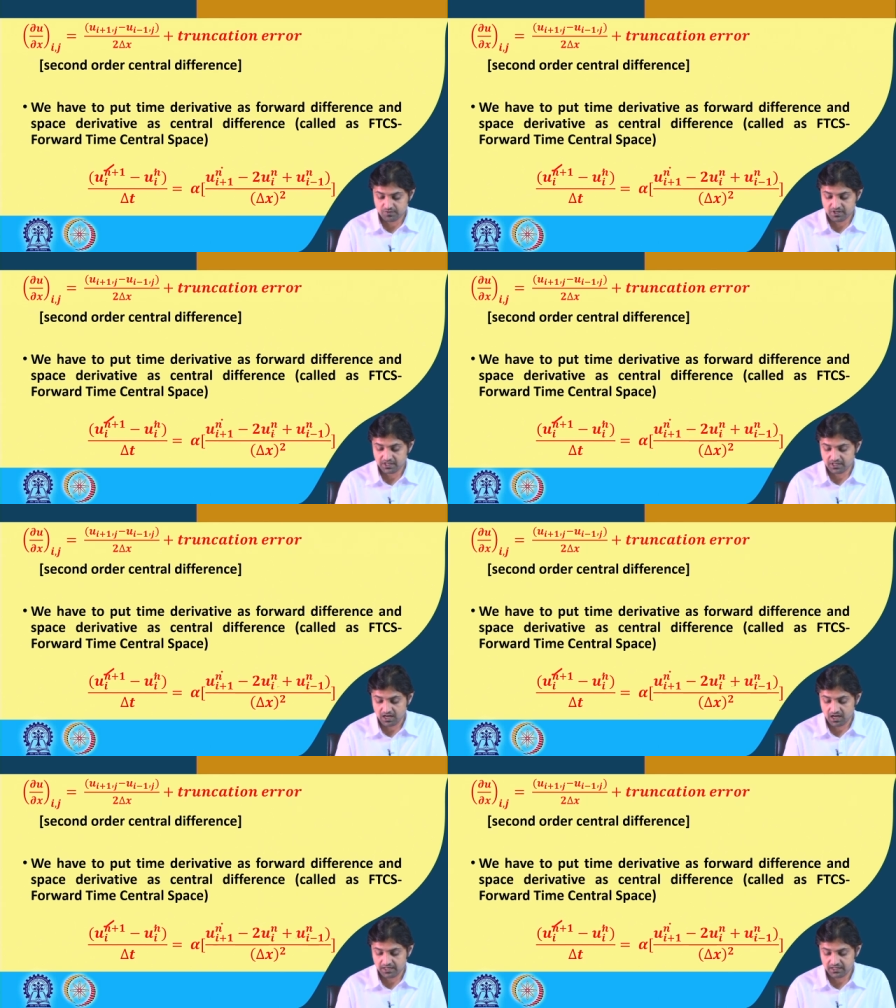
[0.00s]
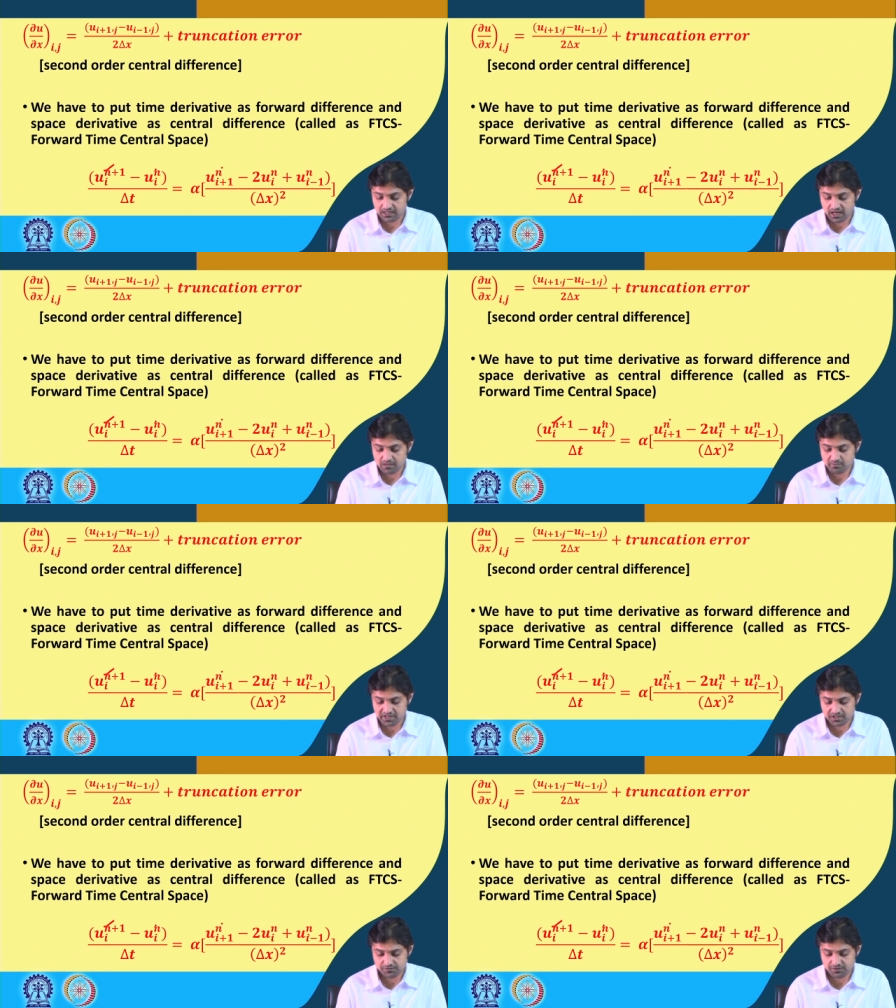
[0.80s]
1 and i and i
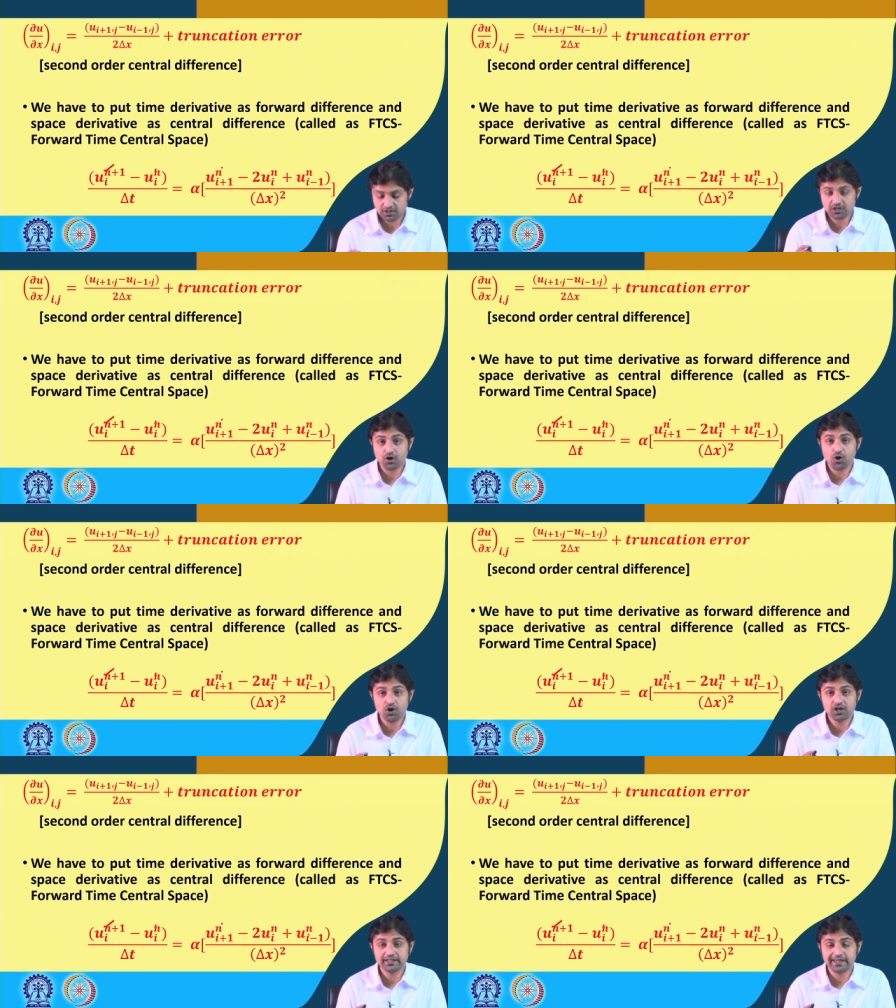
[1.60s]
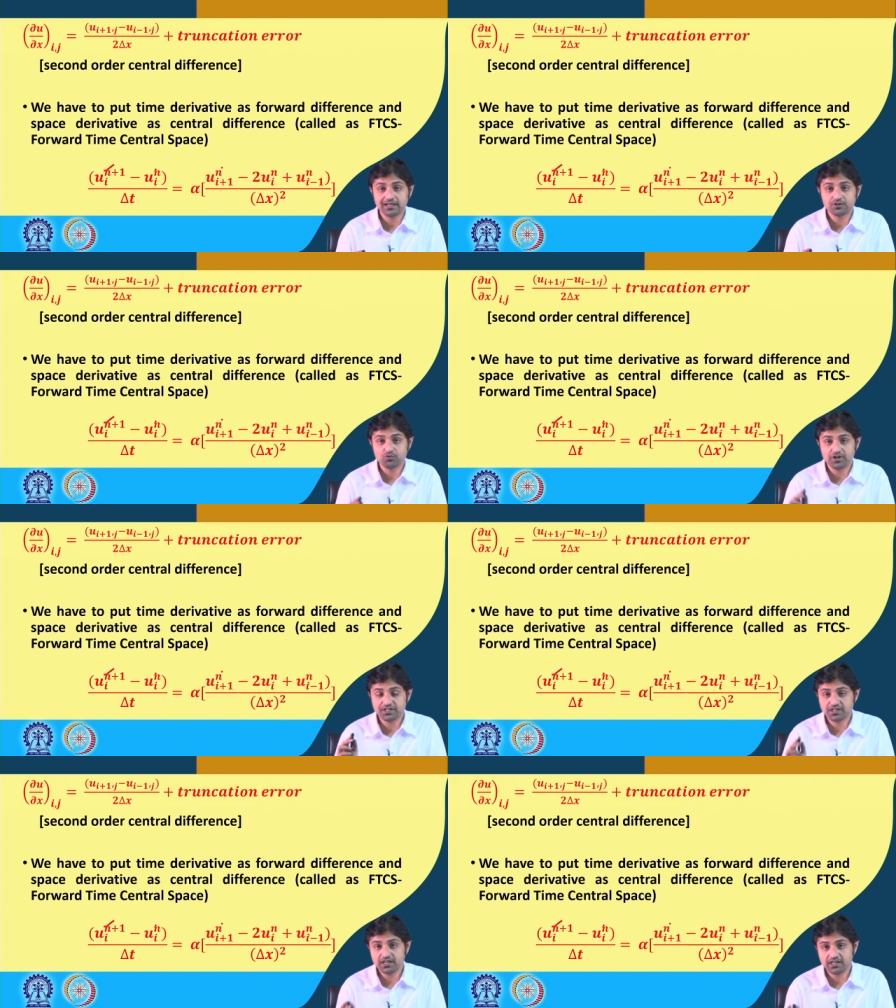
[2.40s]
minus 1 are all
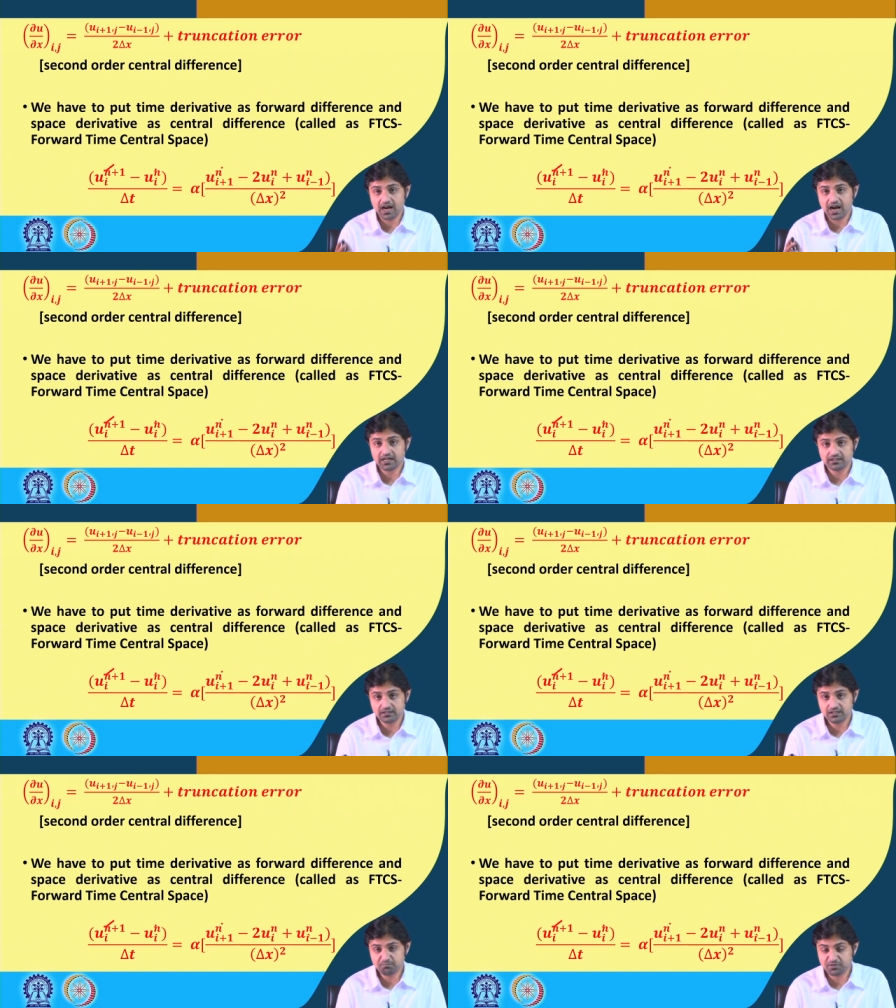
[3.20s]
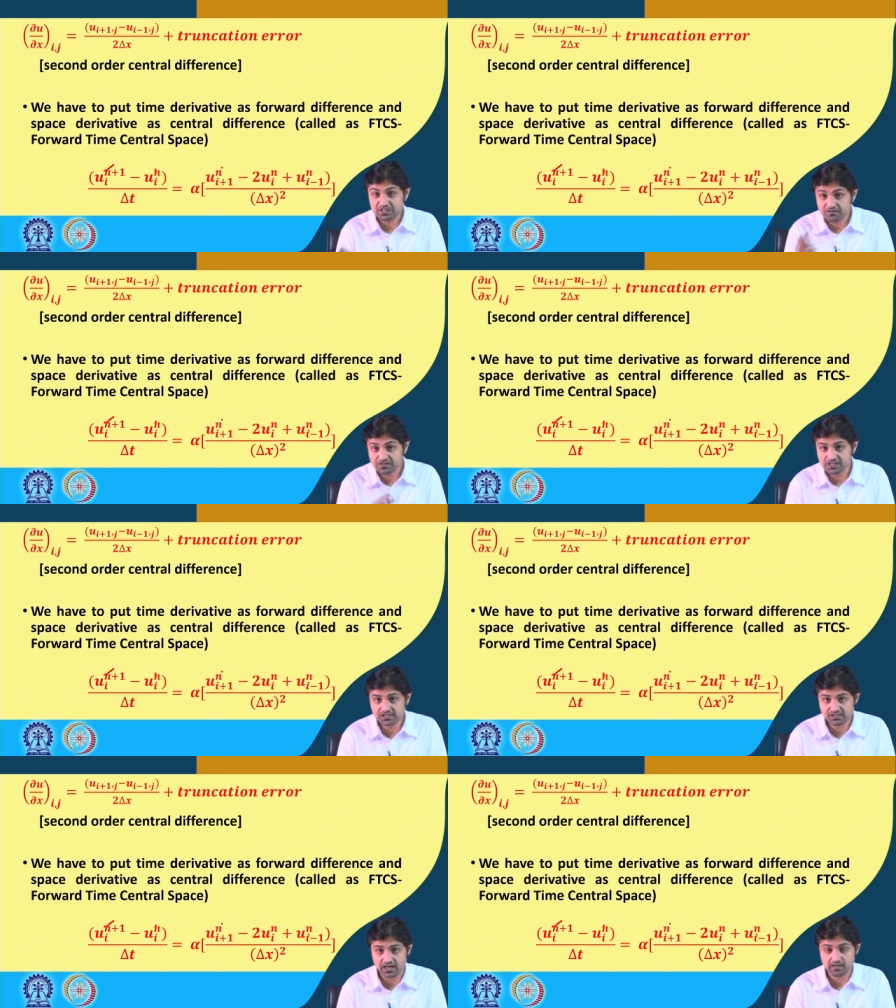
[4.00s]
calculated at the
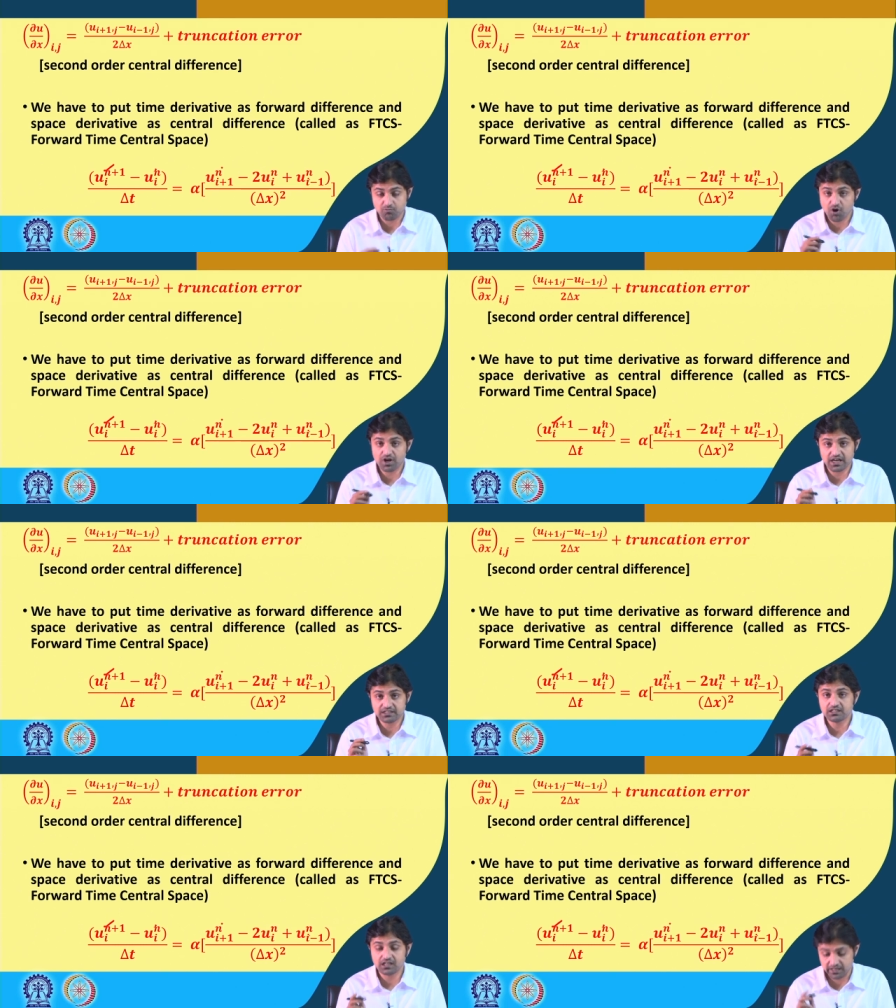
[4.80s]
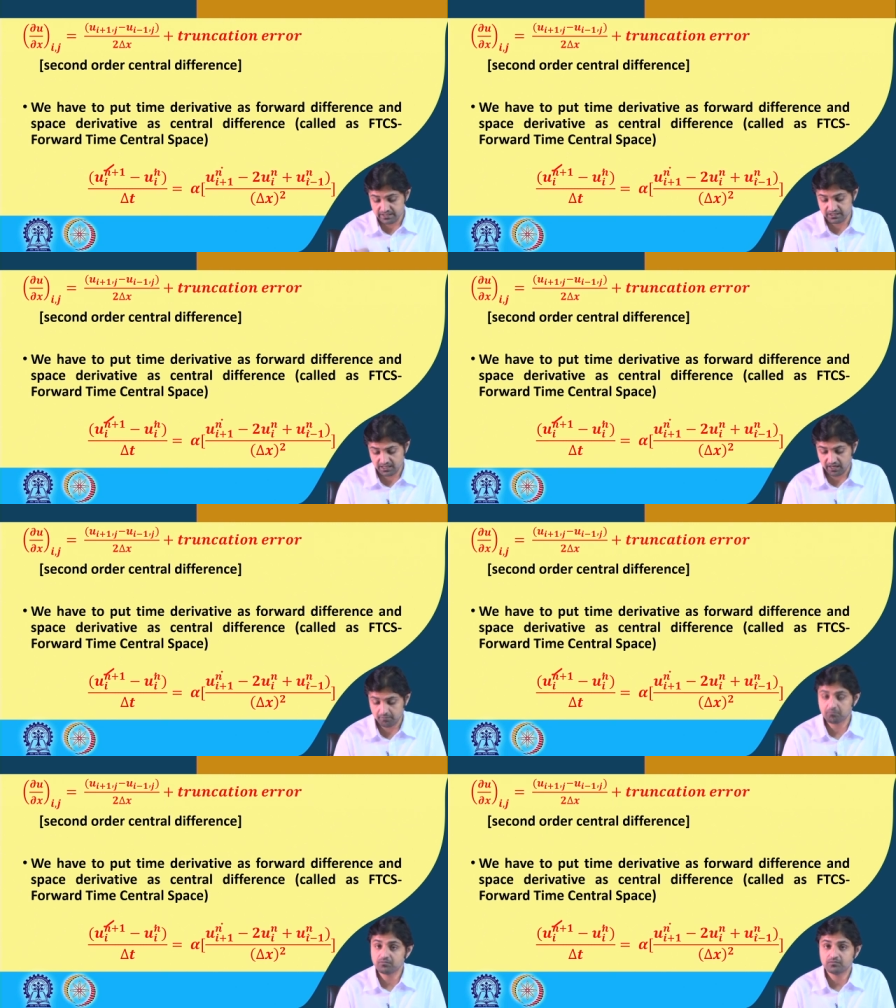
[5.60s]
previous time or at the current
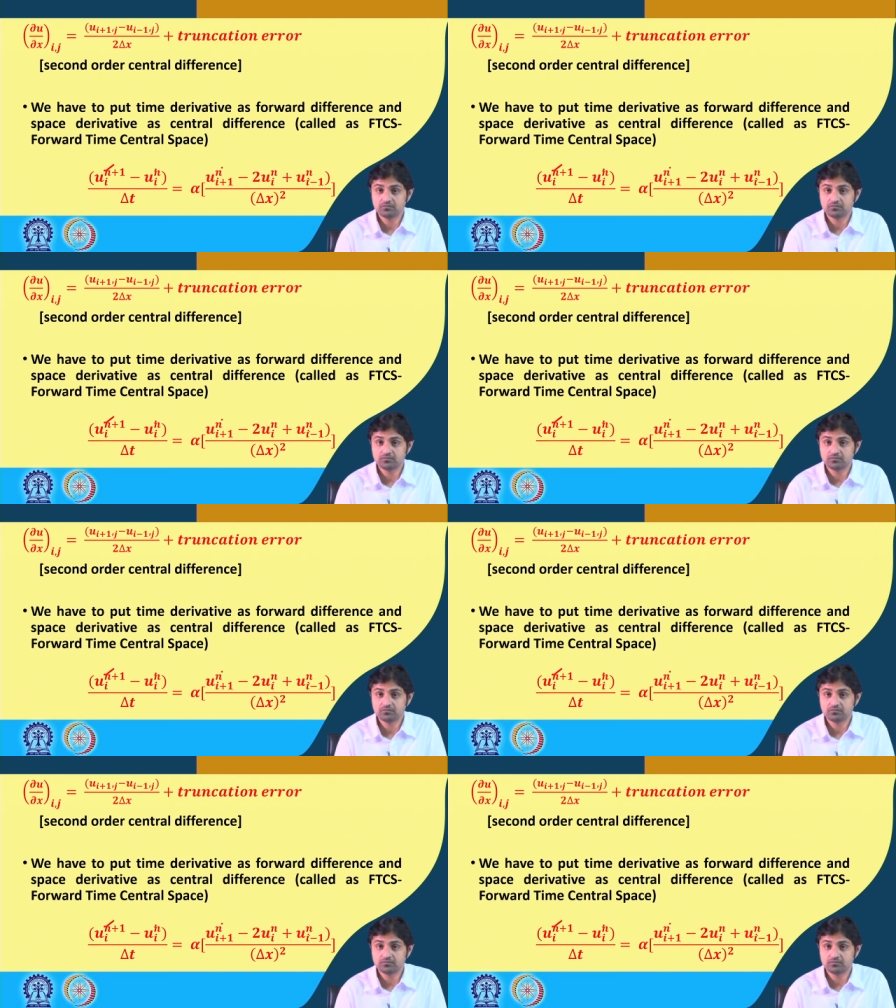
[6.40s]
time.